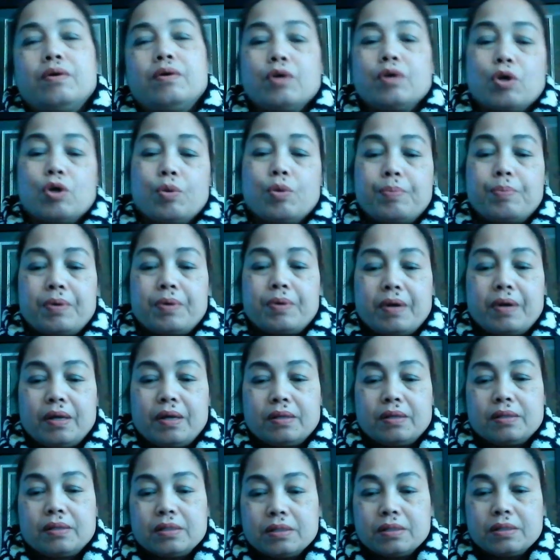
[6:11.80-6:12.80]

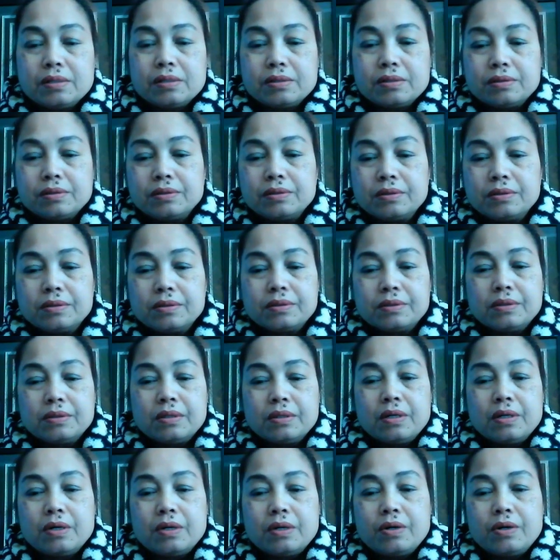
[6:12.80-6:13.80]
recuperate.
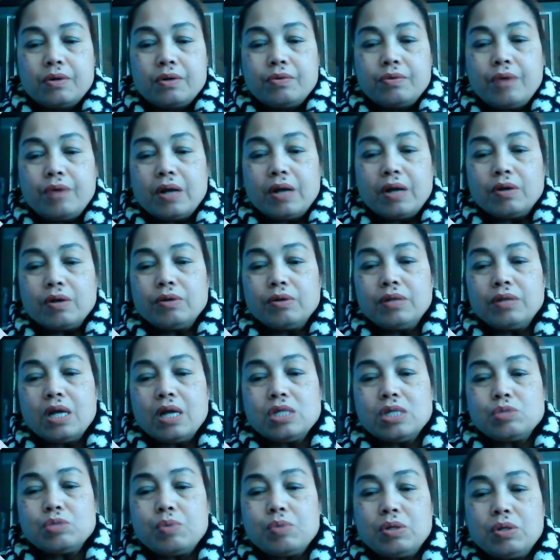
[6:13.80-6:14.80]

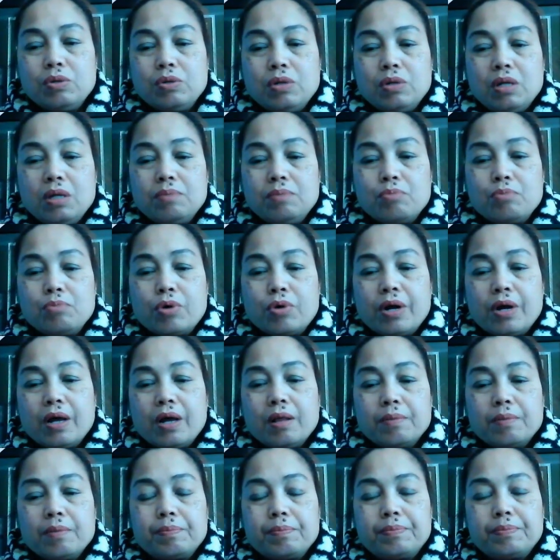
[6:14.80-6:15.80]
Recognize when you need more
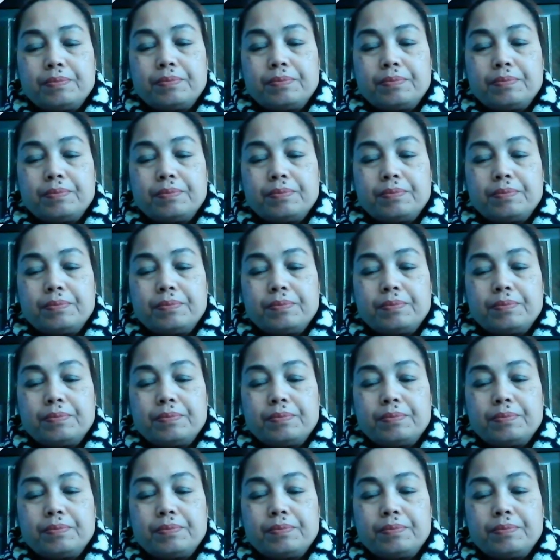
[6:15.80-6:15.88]
help.